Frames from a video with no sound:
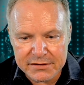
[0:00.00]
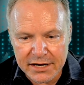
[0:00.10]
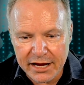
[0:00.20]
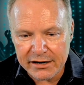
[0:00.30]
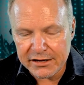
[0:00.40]

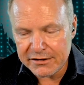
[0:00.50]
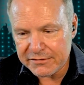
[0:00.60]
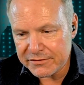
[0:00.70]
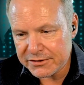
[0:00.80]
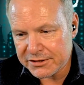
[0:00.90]
Natalie
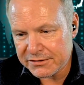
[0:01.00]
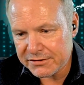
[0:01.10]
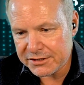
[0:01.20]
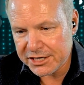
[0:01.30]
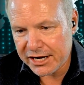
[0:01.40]
over to the
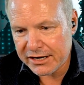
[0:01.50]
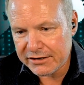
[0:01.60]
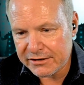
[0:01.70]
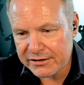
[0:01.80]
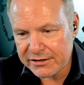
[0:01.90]
chat
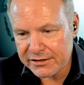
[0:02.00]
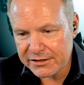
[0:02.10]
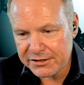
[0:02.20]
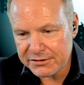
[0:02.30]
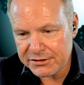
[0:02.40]
on the
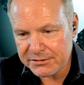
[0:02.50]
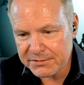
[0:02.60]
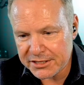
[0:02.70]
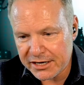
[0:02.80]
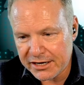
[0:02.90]
YouTube
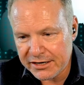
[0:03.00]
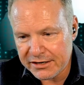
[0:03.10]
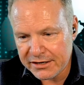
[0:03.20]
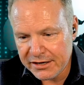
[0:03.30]
side.